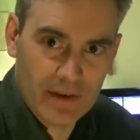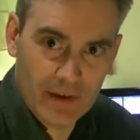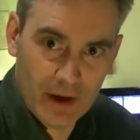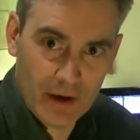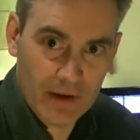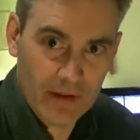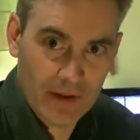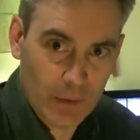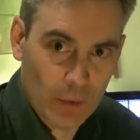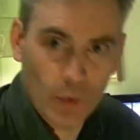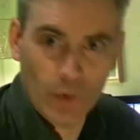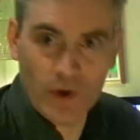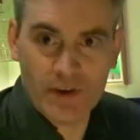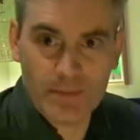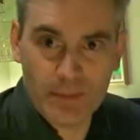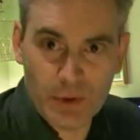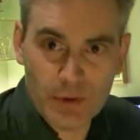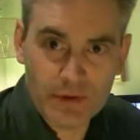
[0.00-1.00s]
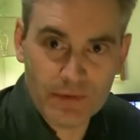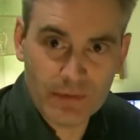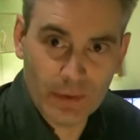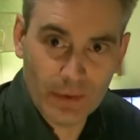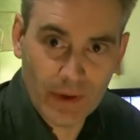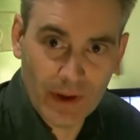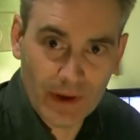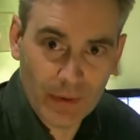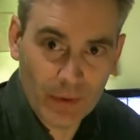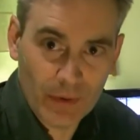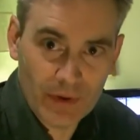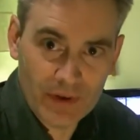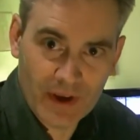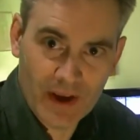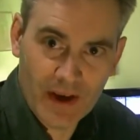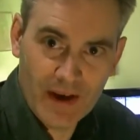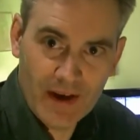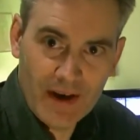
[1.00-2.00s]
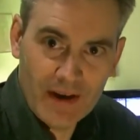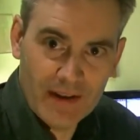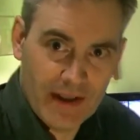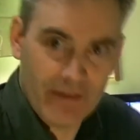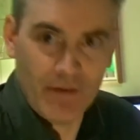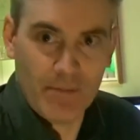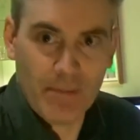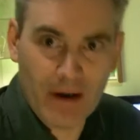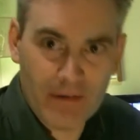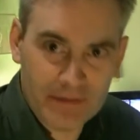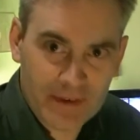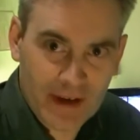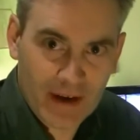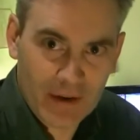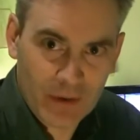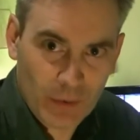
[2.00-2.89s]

They're always beautiful. They're always never puffed out.